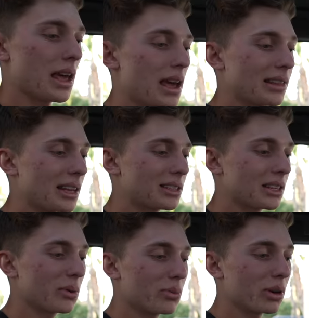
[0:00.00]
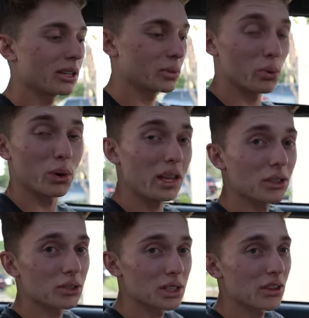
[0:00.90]
and that's gonna bring us pretty
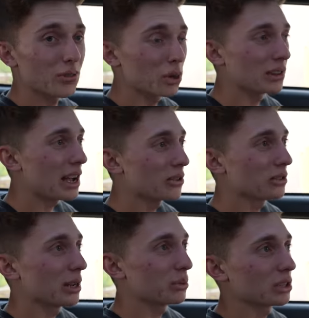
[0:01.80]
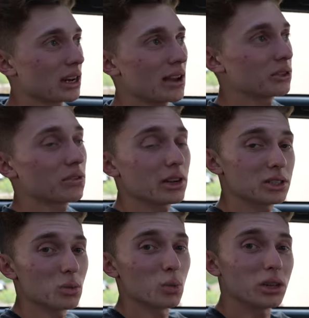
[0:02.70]
close to that 4,000. I'm just gonna have to find
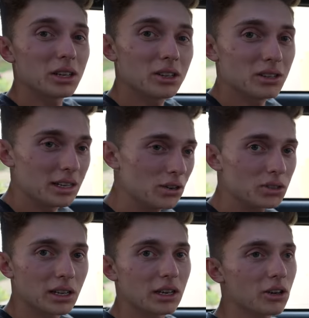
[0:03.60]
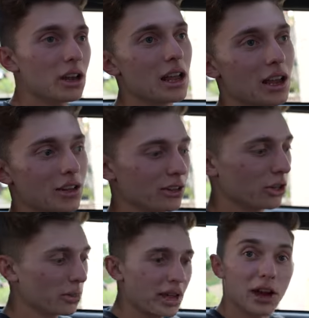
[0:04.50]
some really good deals later, a
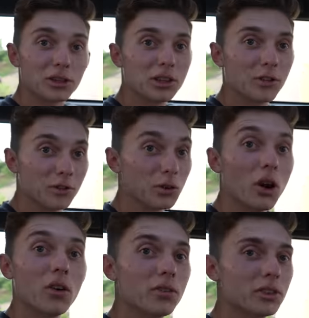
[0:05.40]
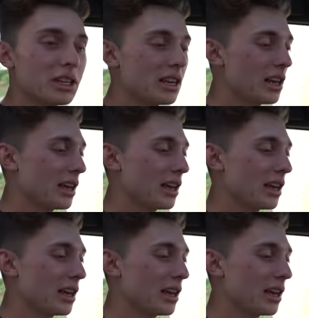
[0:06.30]
little bit healthier food, hopefully,